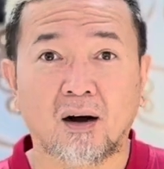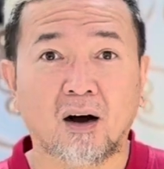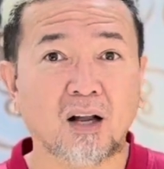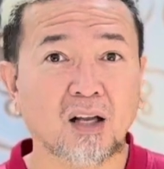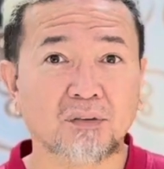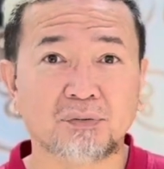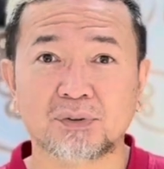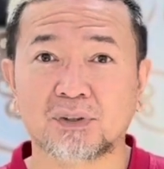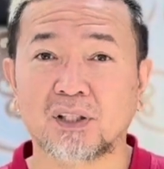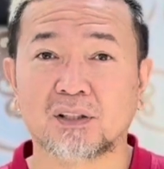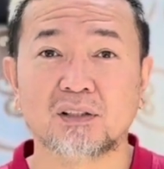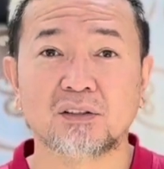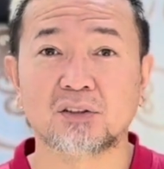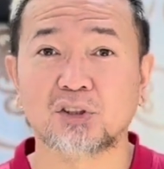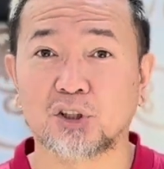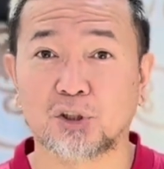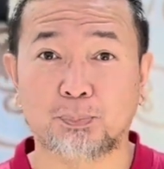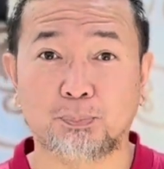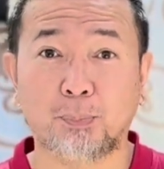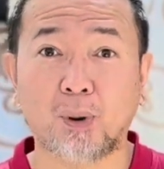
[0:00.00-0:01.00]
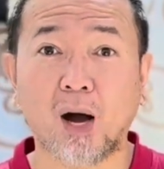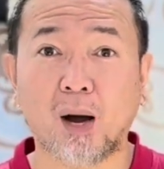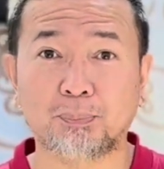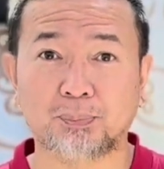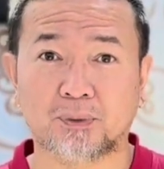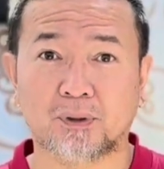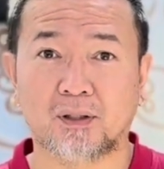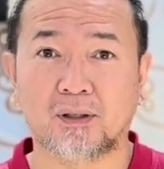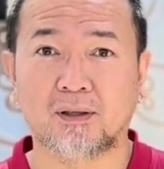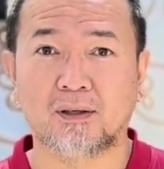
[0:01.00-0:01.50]
all of a sudden this
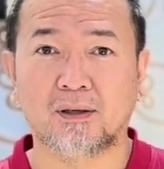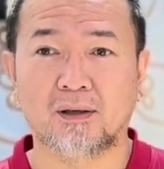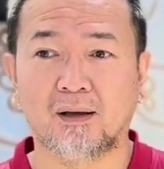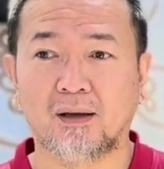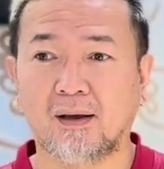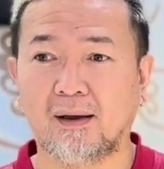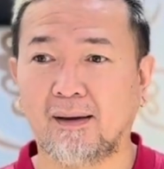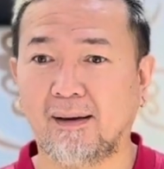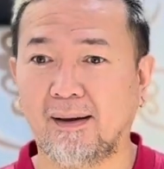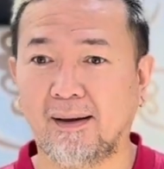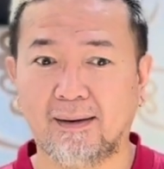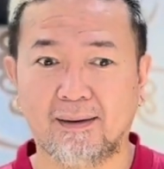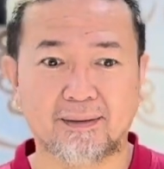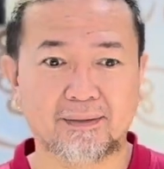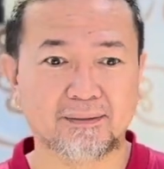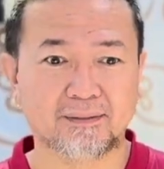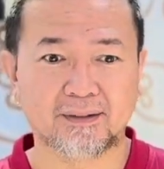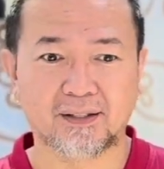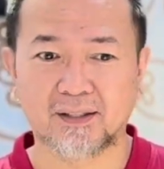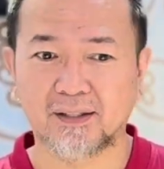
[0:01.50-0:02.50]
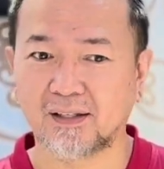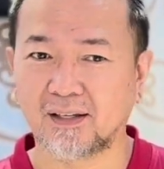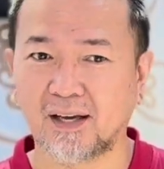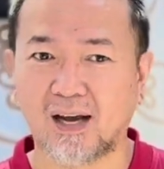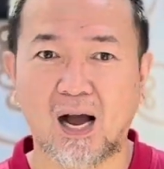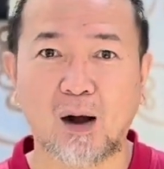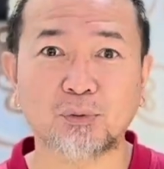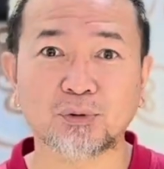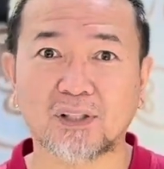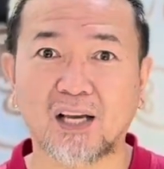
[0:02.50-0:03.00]
popped, and
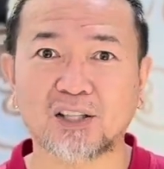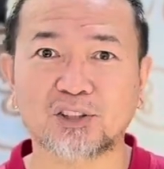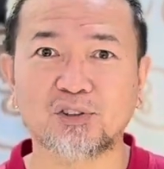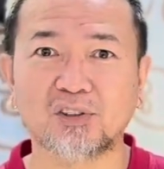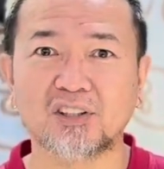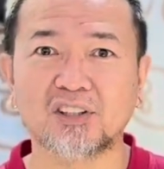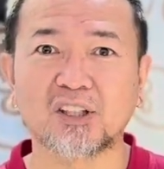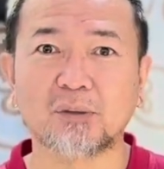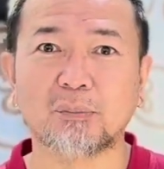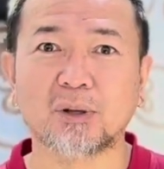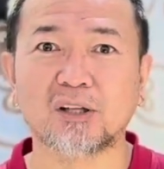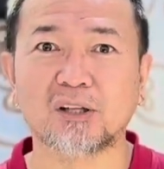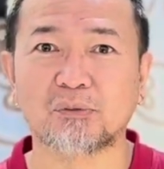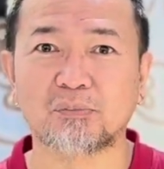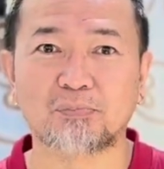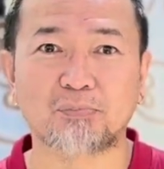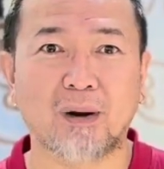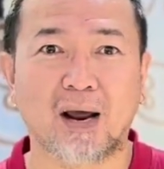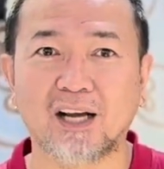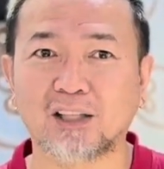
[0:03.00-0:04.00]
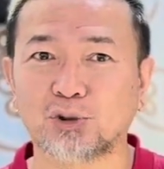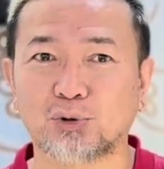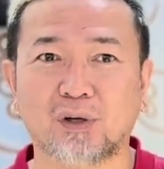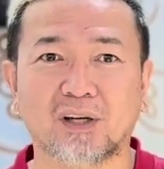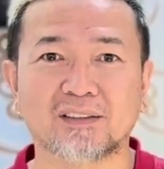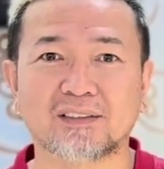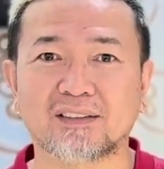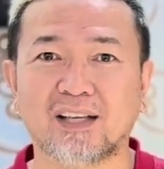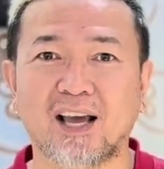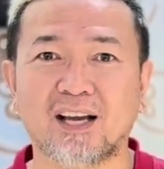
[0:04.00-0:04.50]
I was actually in the middle of bank
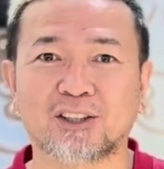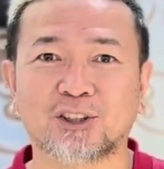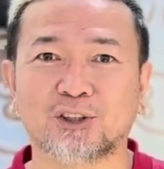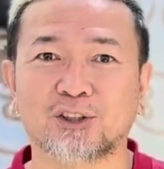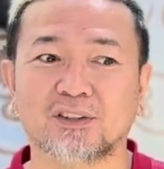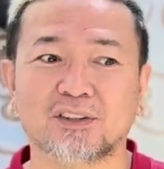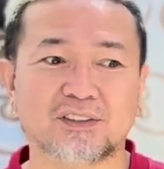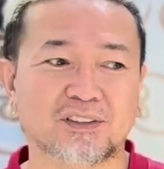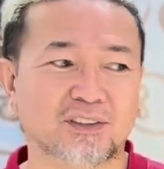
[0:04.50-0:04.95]
transaction